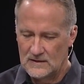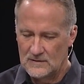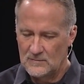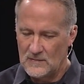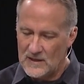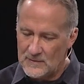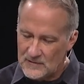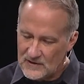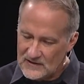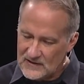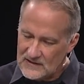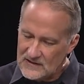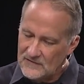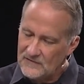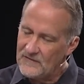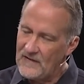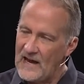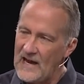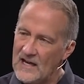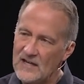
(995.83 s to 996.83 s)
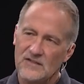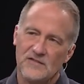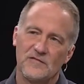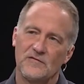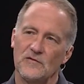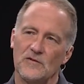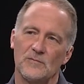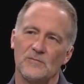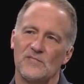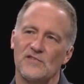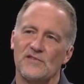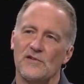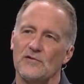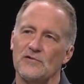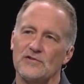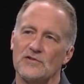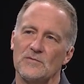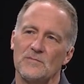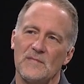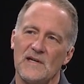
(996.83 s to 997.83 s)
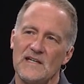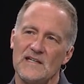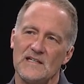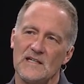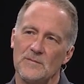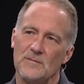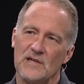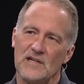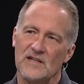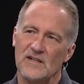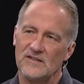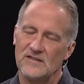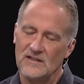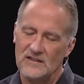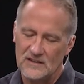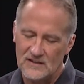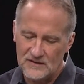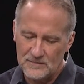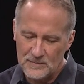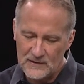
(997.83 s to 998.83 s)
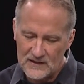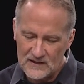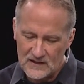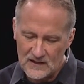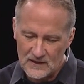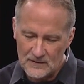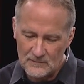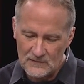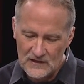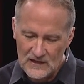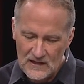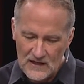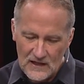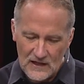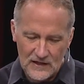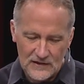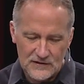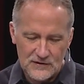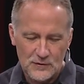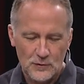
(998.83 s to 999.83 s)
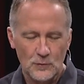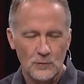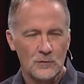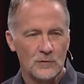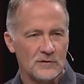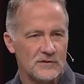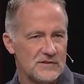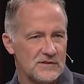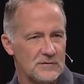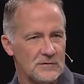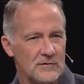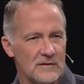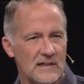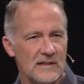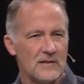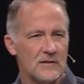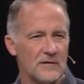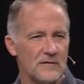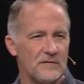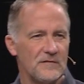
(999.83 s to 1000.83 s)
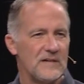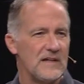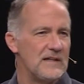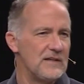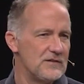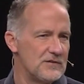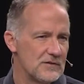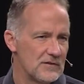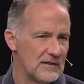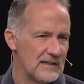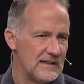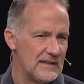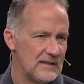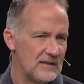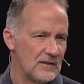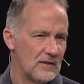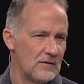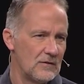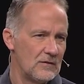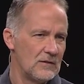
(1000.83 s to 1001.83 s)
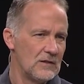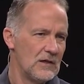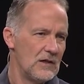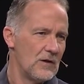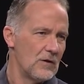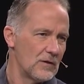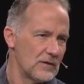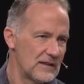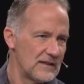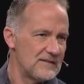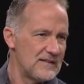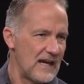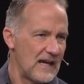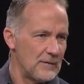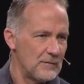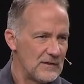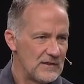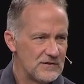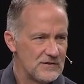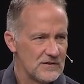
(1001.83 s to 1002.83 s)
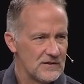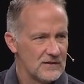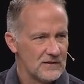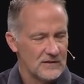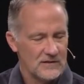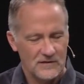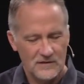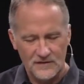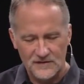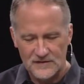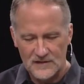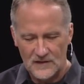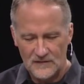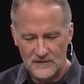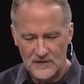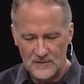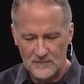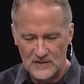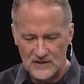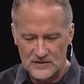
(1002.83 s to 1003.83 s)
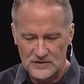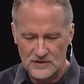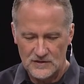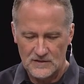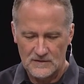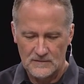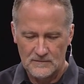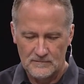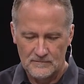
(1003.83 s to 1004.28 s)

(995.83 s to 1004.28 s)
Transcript: Maybe you need to fast from social media because it has become a tool to either feed your ego or to damage your self image.